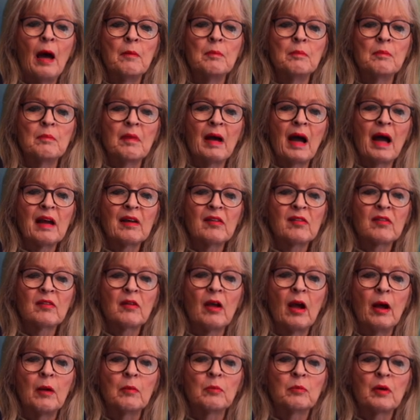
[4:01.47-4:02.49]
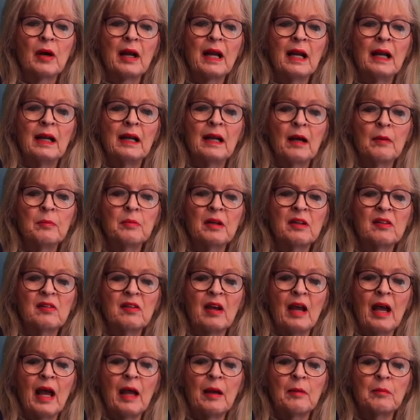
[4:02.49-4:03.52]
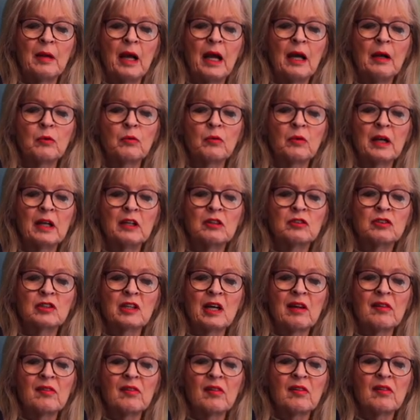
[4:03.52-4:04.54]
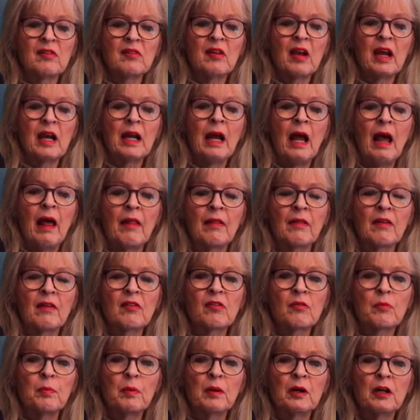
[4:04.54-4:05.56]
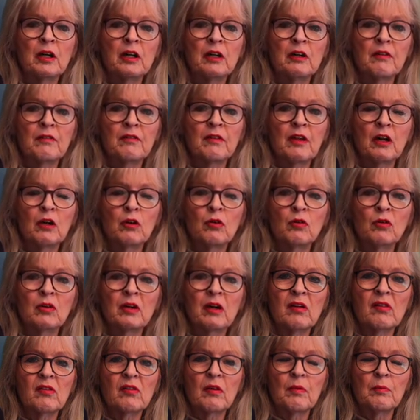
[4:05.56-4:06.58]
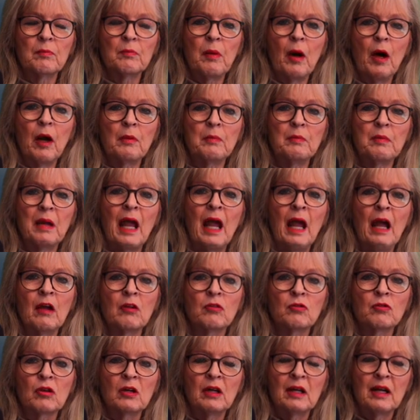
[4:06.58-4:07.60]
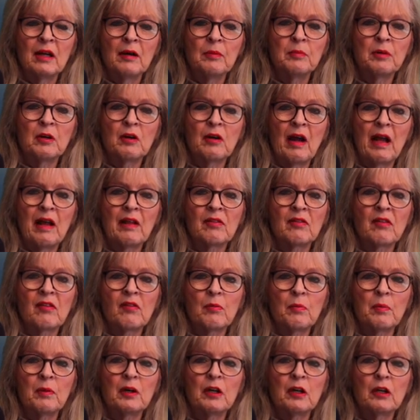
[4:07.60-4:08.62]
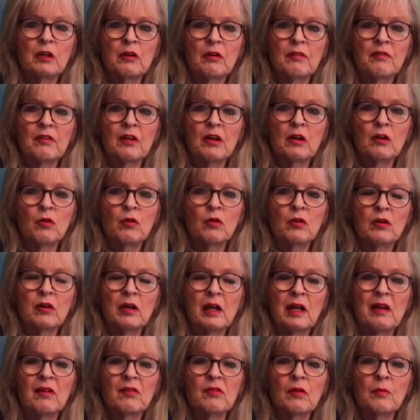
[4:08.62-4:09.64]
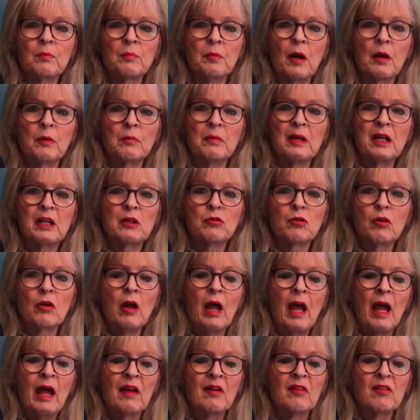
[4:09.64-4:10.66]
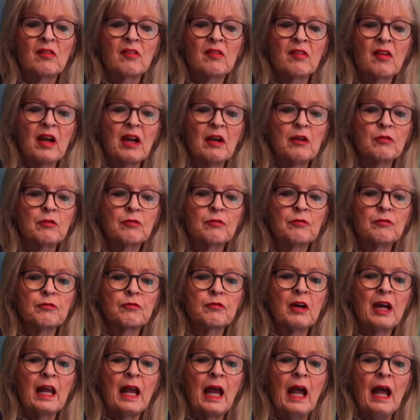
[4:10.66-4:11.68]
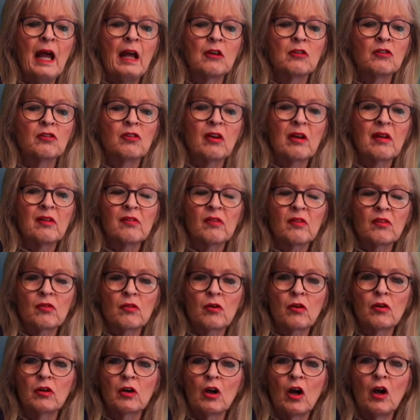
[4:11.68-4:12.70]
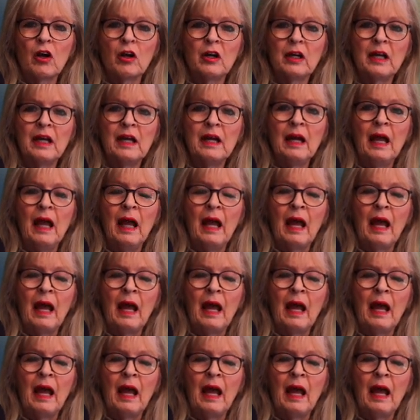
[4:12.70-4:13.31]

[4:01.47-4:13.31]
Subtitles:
must bring liberty. Amen. Where Jesus said, the Spirit of the Lord is upon me to liberate. The Spirit of the Lord is upon me to set free. Jesus could only